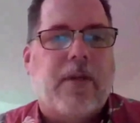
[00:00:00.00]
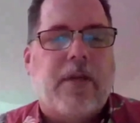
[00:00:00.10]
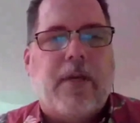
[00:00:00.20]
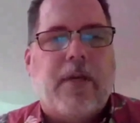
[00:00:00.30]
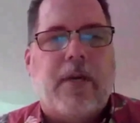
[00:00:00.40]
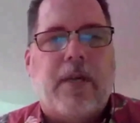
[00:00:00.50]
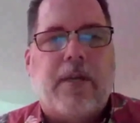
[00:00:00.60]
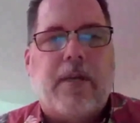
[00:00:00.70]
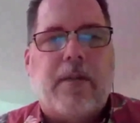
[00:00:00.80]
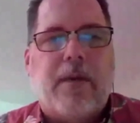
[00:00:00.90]

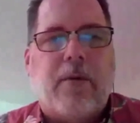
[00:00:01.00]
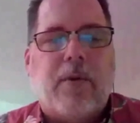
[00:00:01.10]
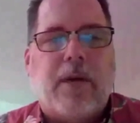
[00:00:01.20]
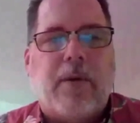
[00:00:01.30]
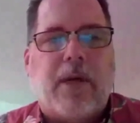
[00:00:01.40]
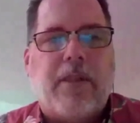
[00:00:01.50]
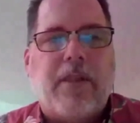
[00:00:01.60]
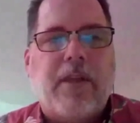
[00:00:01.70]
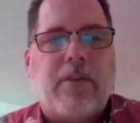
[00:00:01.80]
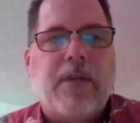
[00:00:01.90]
And I think
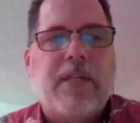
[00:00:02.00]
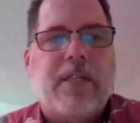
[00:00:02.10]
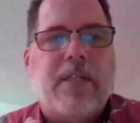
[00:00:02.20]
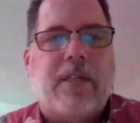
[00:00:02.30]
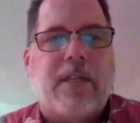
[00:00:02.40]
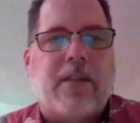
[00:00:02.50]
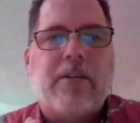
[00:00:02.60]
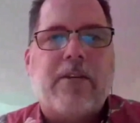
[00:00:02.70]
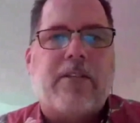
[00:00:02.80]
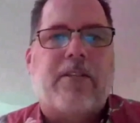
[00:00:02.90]
the reason that there
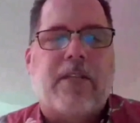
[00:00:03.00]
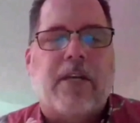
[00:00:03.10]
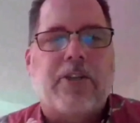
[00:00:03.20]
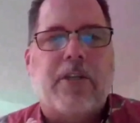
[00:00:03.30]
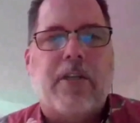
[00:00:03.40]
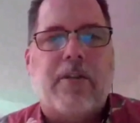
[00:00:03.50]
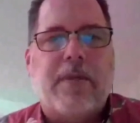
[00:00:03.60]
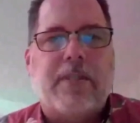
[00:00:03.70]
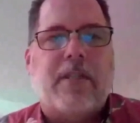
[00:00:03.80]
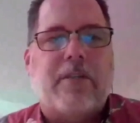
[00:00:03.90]
is this tension and the
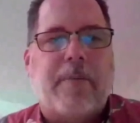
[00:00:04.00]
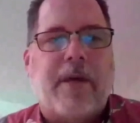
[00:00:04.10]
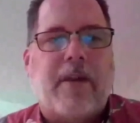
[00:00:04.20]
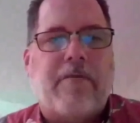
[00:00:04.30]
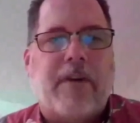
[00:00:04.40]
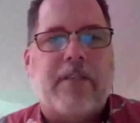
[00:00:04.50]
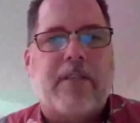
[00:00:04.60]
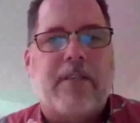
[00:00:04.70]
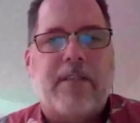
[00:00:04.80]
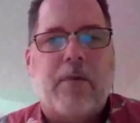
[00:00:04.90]
reason that it's manifest
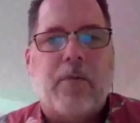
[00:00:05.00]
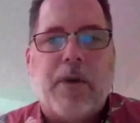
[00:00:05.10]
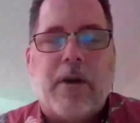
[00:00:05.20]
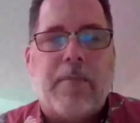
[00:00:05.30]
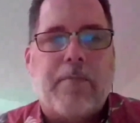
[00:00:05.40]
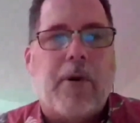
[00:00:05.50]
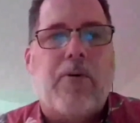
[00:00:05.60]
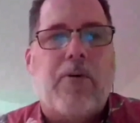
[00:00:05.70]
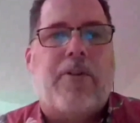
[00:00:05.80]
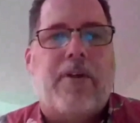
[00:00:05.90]
is that we are
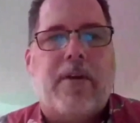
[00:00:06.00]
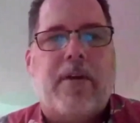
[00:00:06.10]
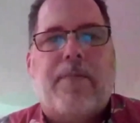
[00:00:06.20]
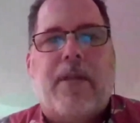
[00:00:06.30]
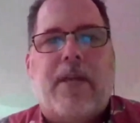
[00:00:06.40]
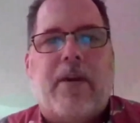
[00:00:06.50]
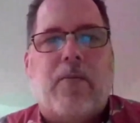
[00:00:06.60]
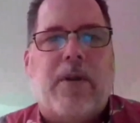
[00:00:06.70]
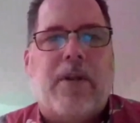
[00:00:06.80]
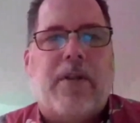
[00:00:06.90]
both
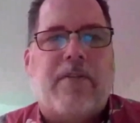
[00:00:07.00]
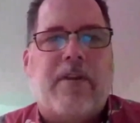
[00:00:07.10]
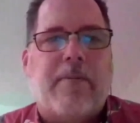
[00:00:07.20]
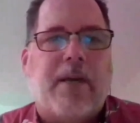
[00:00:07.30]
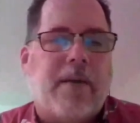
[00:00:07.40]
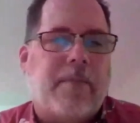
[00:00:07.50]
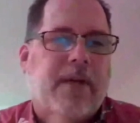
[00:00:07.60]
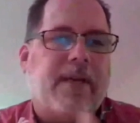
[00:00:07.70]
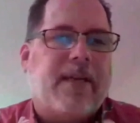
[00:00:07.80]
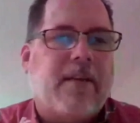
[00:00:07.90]
at one and the same time
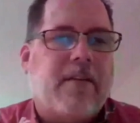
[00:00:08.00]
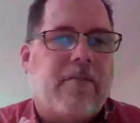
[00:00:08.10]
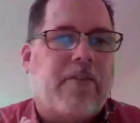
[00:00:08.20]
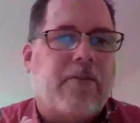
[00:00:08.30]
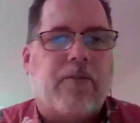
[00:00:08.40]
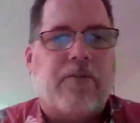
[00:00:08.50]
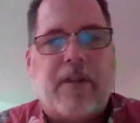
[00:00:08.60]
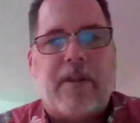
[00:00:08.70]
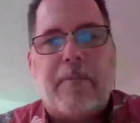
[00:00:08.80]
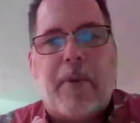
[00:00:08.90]
individuals
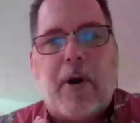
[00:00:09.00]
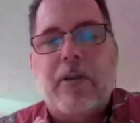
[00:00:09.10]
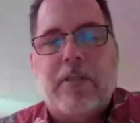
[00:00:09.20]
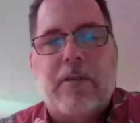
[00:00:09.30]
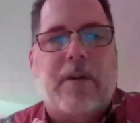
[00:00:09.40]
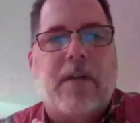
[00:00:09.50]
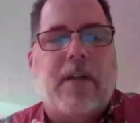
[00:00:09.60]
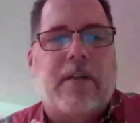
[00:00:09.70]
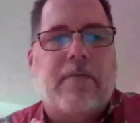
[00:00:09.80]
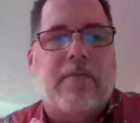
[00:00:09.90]
and then parts of a
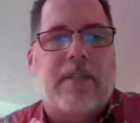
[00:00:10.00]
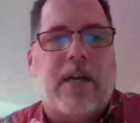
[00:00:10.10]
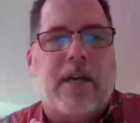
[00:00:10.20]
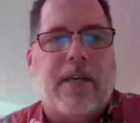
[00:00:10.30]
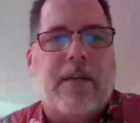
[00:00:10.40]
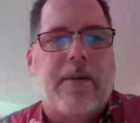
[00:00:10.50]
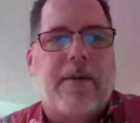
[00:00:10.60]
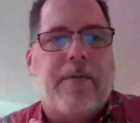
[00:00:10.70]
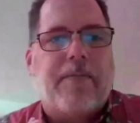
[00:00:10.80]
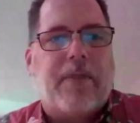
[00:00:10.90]
collective society,
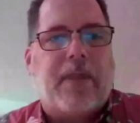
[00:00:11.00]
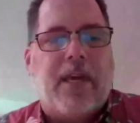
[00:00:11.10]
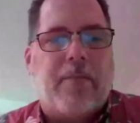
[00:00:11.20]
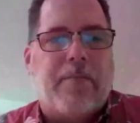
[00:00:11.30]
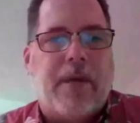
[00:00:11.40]
and